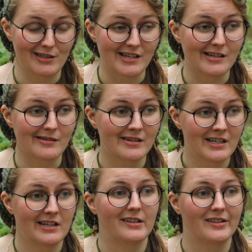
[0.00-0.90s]
deal
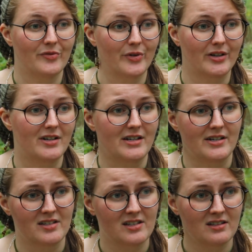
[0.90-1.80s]
as far
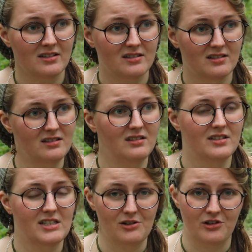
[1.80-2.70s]
as
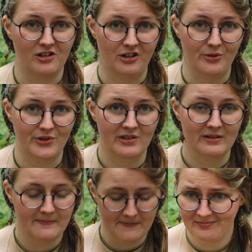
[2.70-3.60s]
silk goes.
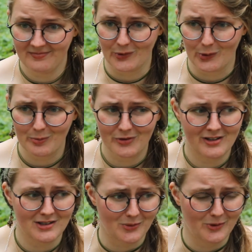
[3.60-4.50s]
Normally
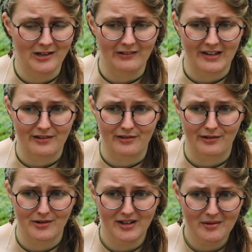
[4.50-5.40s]
it's what, like
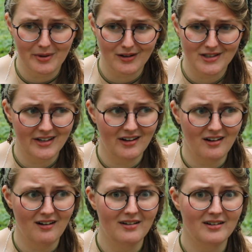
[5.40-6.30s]
30 bucks a
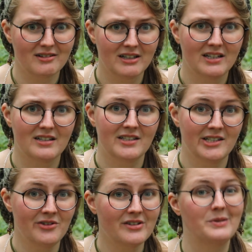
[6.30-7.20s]
yard?
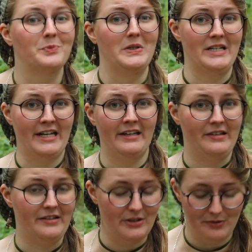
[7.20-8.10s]
Silk is
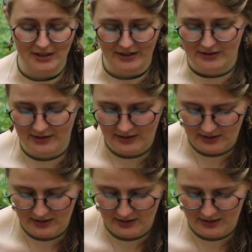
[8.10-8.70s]
bananas, you guys.